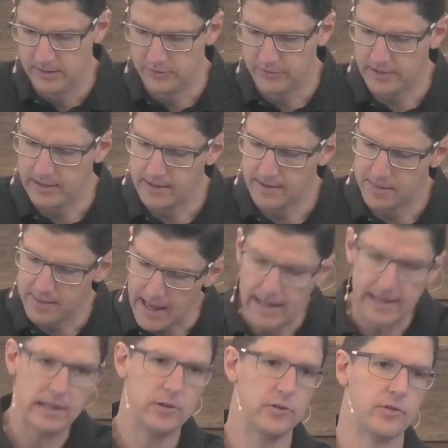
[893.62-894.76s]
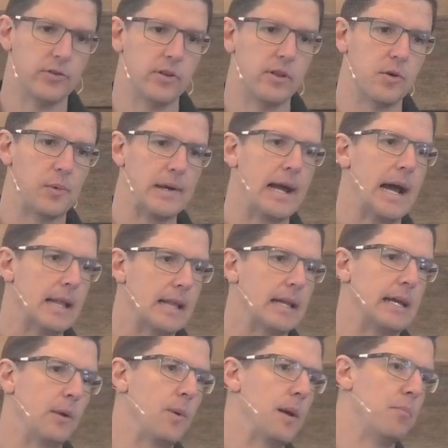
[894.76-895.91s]
You see, that is the
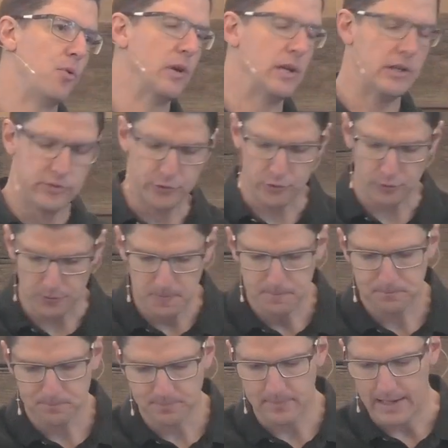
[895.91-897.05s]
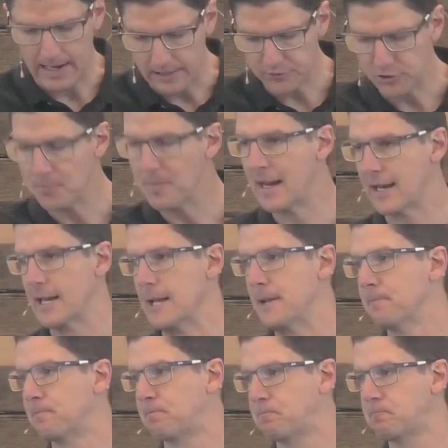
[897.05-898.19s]
reality we're born into as humanity,
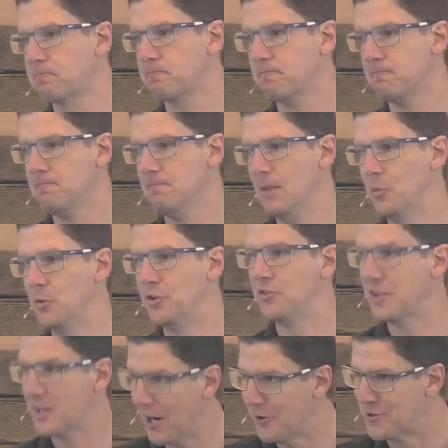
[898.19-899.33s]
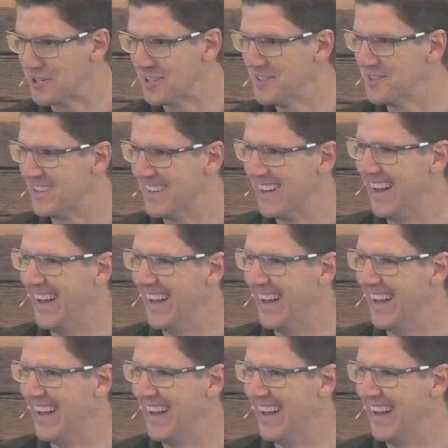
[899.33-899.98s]
which is encouraging, isn't it?